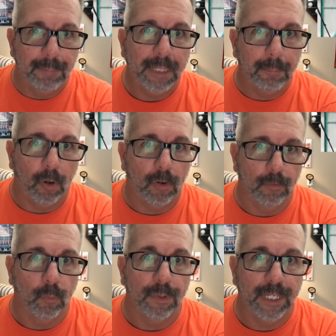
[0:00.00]
big part
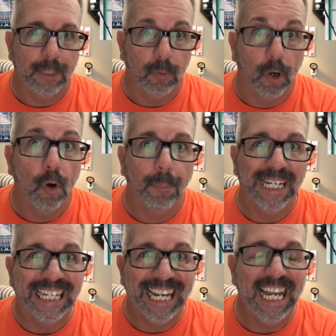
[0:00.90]
of what they were
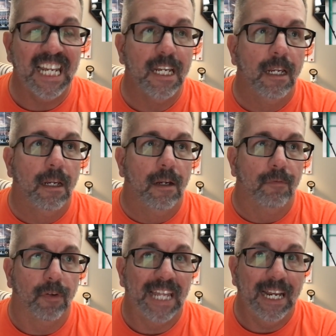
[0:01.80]
hoping to get
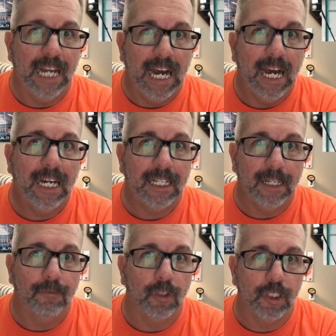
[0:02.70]
for that high
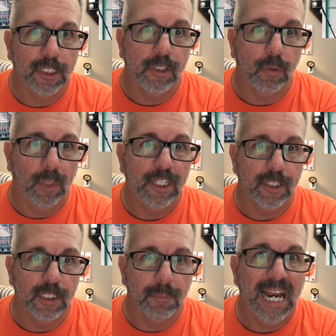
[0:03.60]
leverage
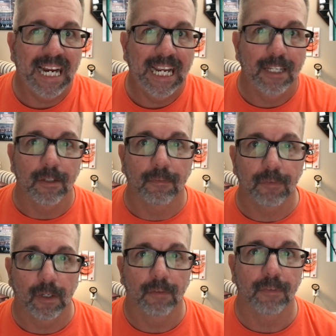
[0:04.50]
situations back end
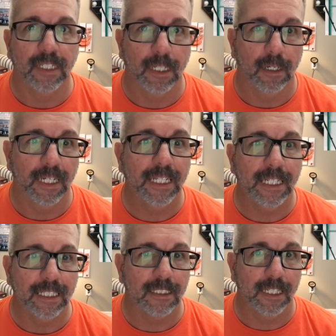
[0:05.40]
of the
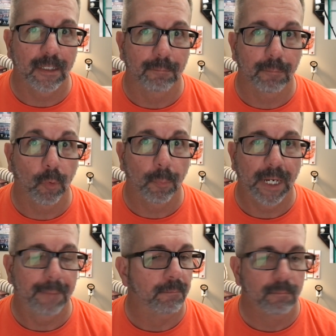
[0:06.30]
innings in the
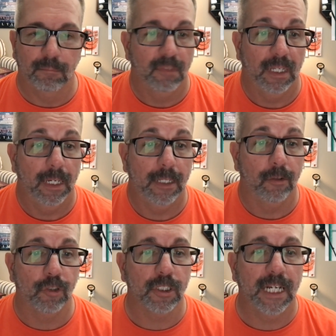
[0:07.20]
bullpen. And
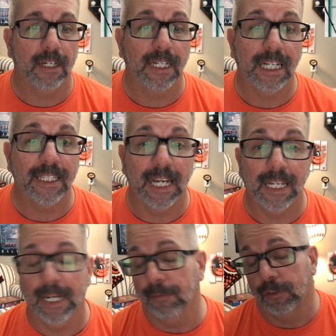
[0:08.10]
they're just not going to get
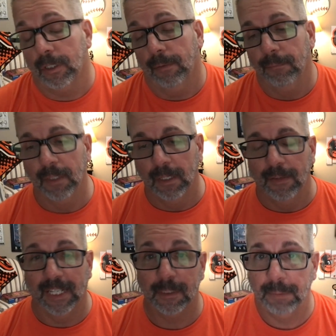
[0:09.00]
that now. So
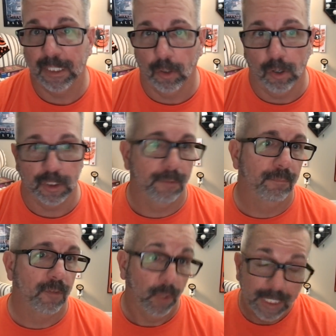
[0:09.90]
that's a big loss.
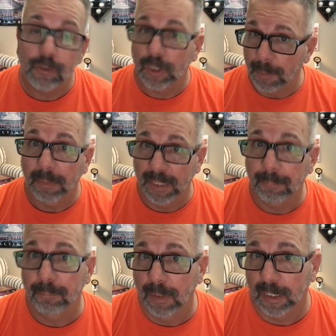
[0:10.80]
So injuries have
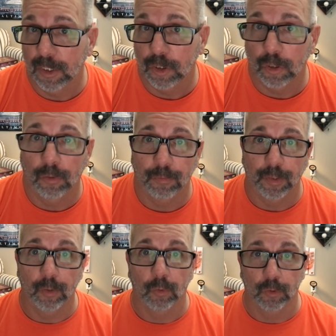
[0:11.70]
been a concern for
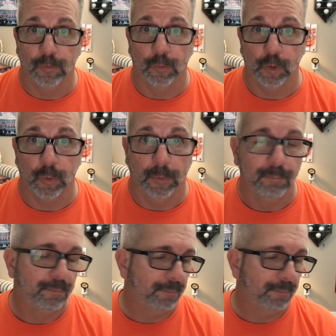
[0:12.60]
the Orioles for sure.